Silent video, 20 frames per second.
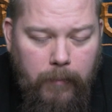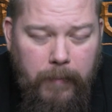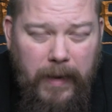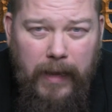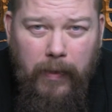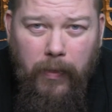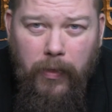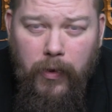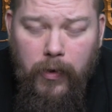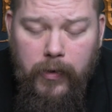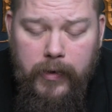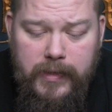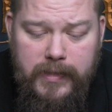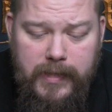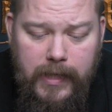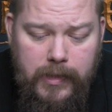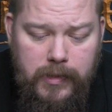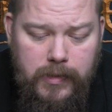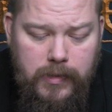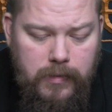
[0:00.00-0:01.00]
I paint
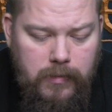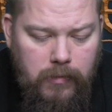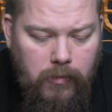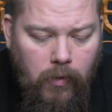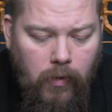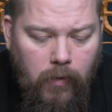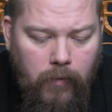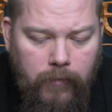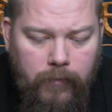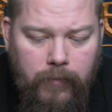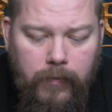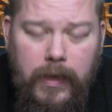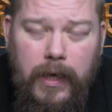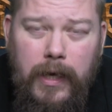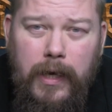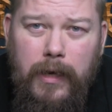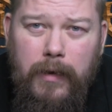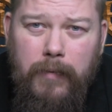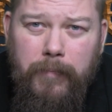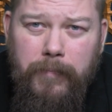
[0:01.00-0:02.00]
36 of
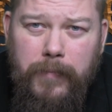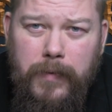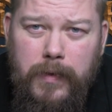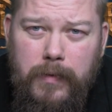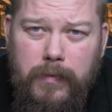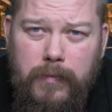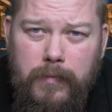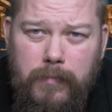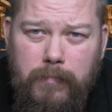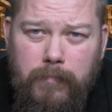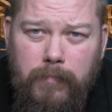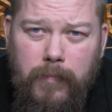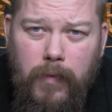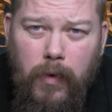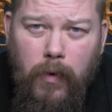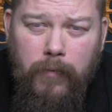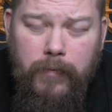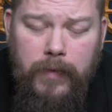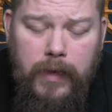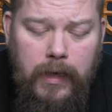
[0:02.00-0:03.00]
the
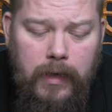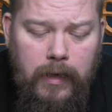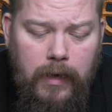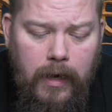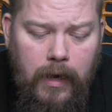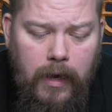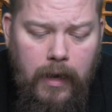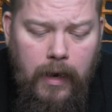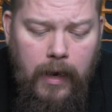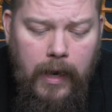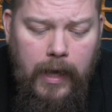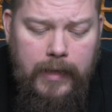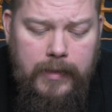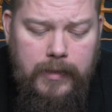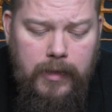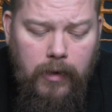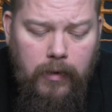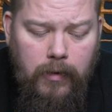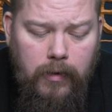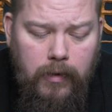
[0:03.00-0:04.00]

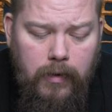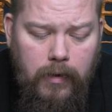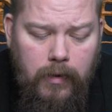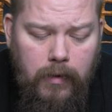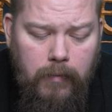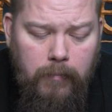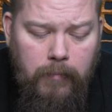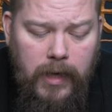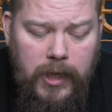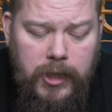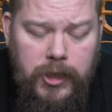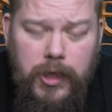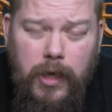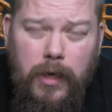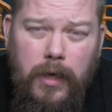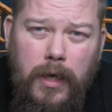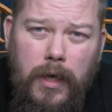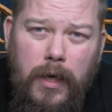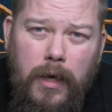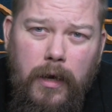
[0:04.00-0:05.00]
Lake-town
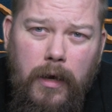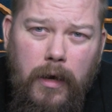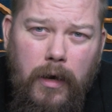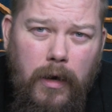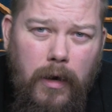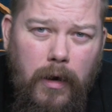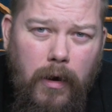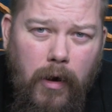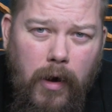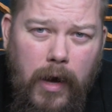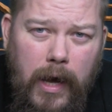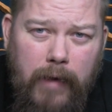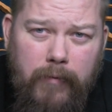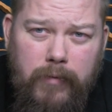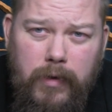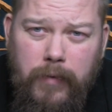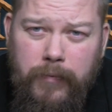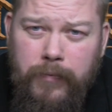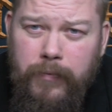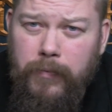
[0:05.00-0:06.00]
Militia, I have
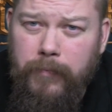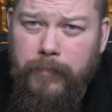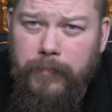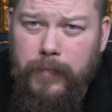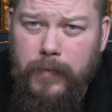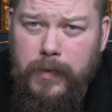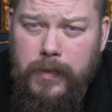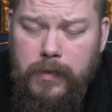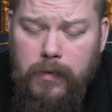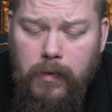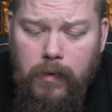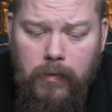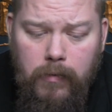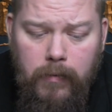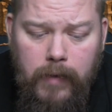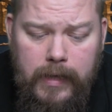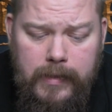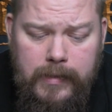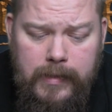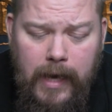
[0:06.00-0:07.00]
enough.
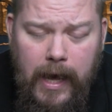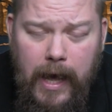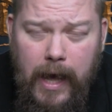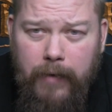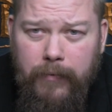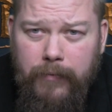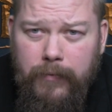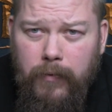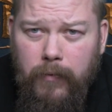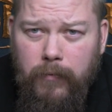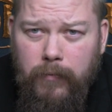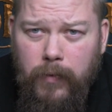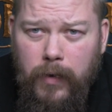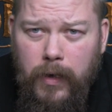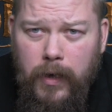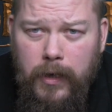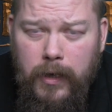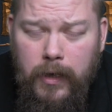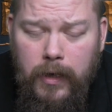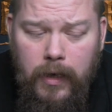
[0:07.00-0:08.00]
So that's half of what
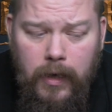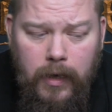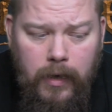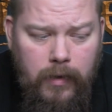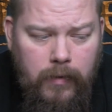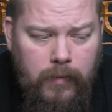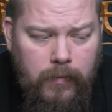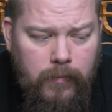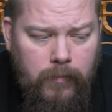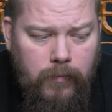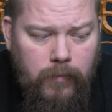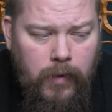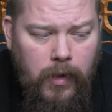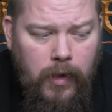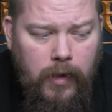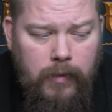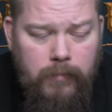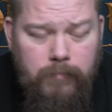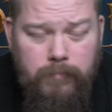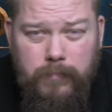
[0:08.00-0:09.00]
I
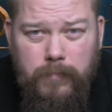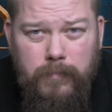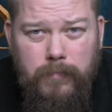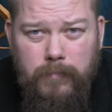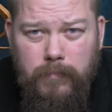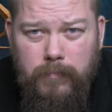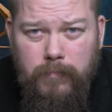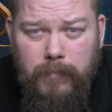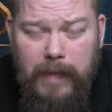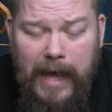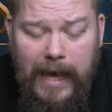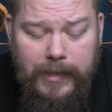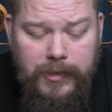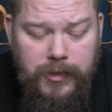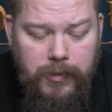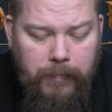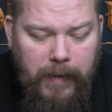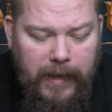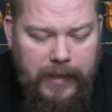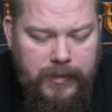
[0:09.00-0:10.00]
had
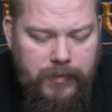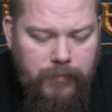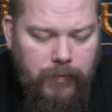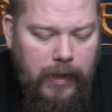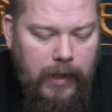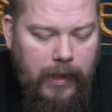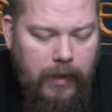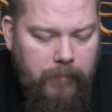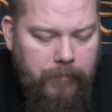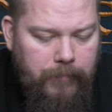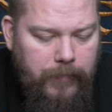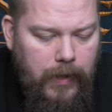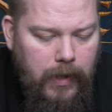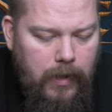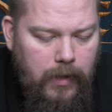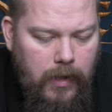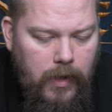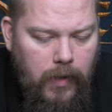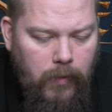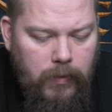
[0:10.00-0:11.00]
to paint, really,
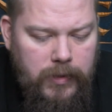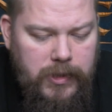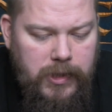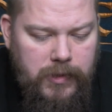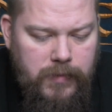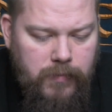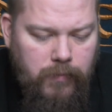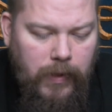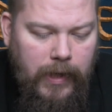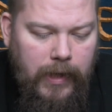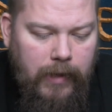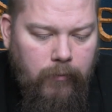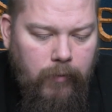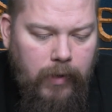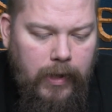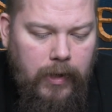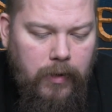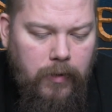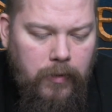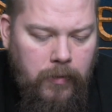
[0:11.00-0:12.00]
which is
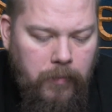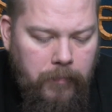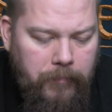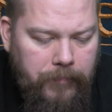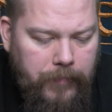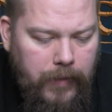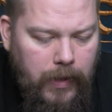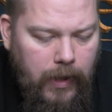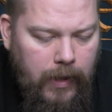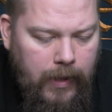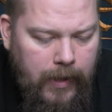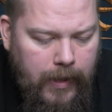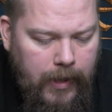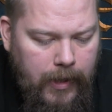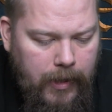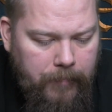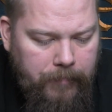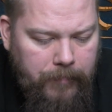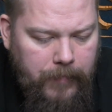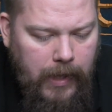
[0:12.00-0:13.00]
really good.
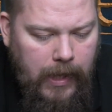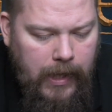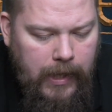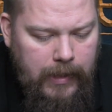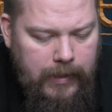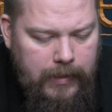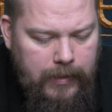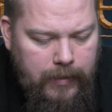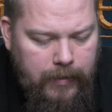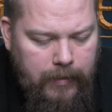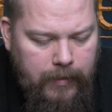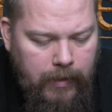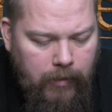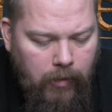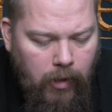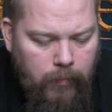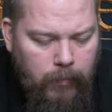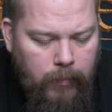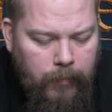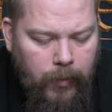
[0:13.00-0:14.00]
And their
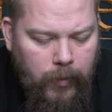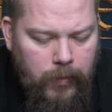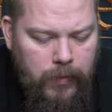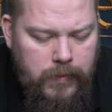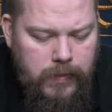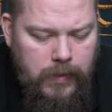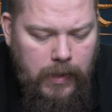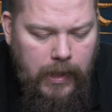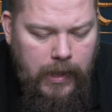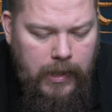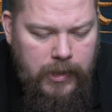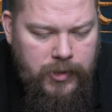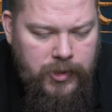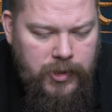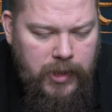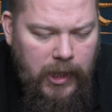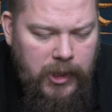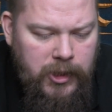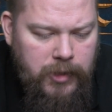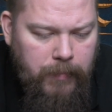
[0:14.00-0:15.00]
armor bonus is
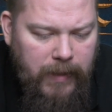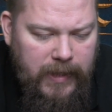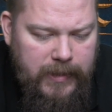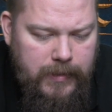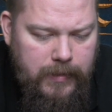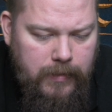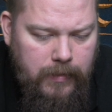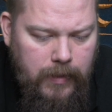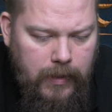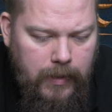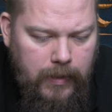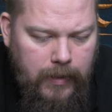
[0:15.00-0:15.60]
changed a bit,